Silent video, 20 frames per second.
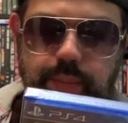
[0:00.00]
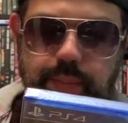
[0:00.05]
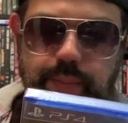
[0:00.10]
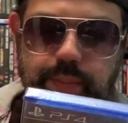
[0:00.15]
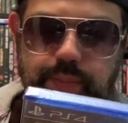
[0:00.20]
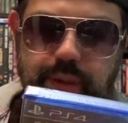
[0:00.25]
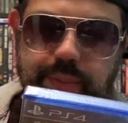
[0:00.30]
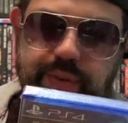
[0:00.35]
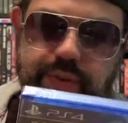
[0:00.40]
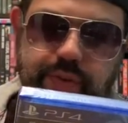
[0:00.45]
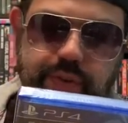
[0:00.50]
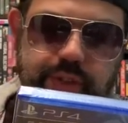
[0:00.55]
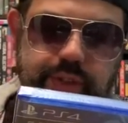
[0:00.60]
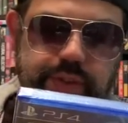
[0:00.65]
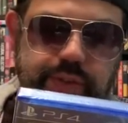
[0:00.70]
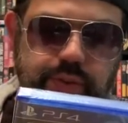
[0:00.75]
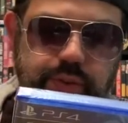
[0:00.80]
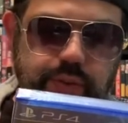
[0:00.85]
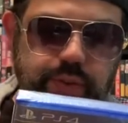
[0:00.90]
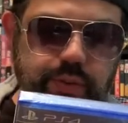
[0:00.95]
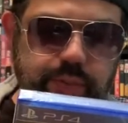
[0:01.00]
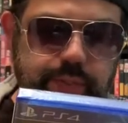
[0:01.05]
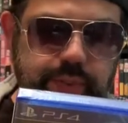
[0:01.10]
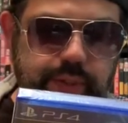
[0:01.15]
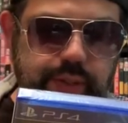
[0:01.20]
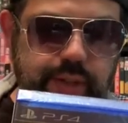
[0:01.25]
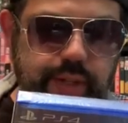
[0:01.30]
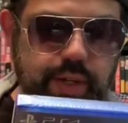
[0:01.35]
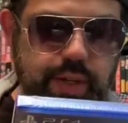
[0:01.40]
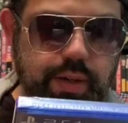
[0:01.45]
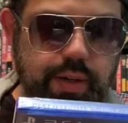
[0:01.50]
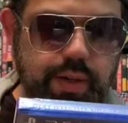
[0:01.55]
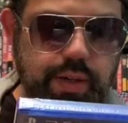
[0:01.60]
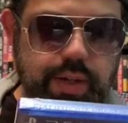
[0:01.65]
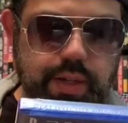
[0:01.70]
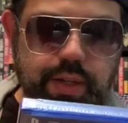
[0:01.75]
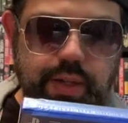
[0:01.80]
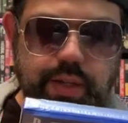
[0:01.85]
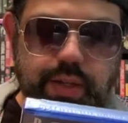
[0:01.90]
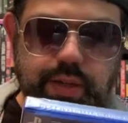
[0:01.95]
maybe 32-bit era.
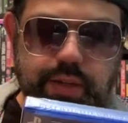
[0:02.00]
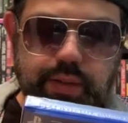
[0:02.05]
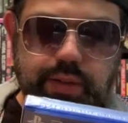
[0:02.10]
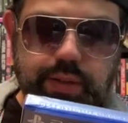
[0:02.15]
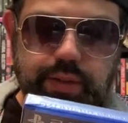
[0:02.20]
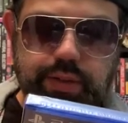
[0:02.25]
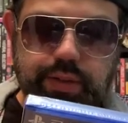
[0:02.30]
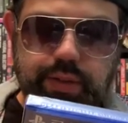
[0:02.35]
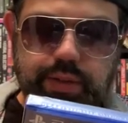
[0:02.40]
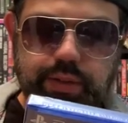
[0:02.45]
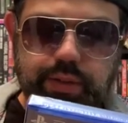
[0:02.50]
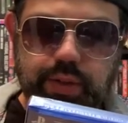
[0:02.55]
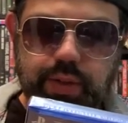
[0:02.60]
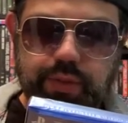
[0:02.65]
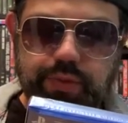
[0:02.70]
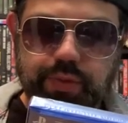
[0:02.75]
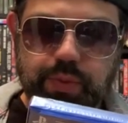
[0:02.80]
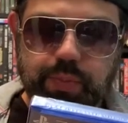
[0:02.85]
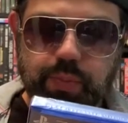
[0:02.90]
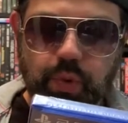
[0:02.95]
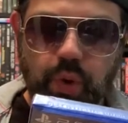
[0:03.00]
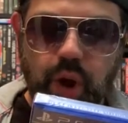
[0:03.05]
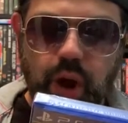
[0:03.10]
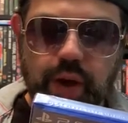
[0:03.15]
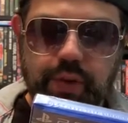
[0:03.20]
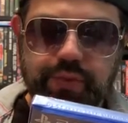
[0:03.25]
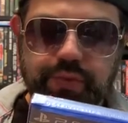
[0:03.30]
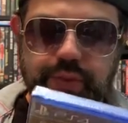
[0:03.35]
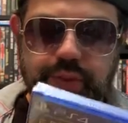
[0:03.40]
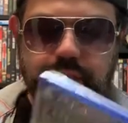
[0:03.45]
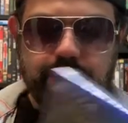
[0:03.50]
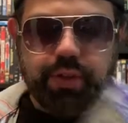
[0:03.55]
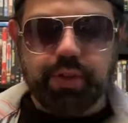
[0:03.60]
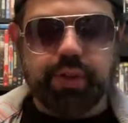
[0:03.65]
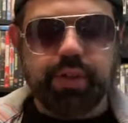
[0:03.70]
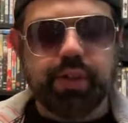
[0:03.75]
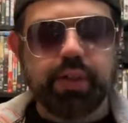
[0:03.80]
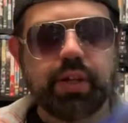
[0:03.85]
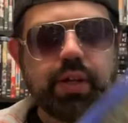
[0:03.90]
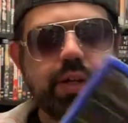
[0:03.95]
This is from Raw Fury,